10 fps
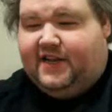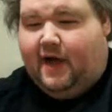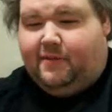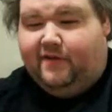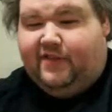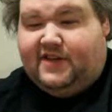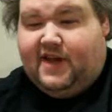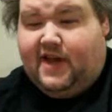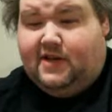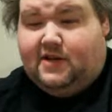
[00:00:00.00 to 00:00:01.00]
Cabin of the
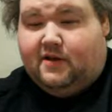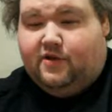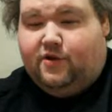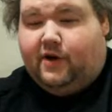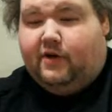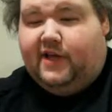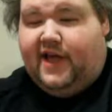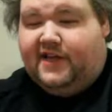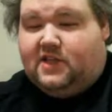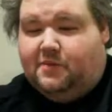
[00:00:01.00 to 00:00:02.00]
Dead. You can only
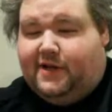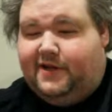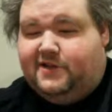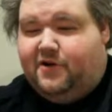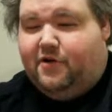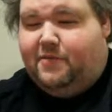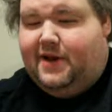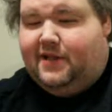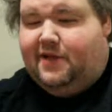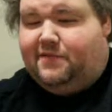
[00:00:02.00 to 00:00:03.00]
ask the players to your
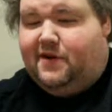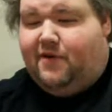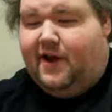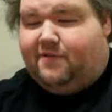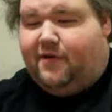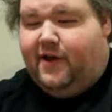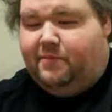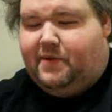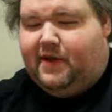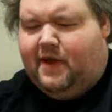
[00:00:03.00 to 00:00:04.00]
immediate left and right for
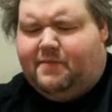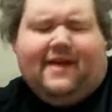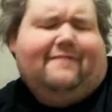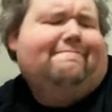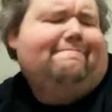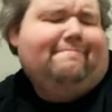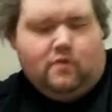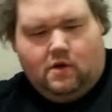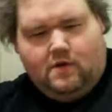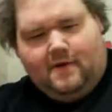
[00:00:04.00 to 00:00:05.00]
help in combat.
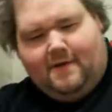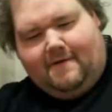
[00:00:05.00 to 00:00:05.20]
Oh, yay.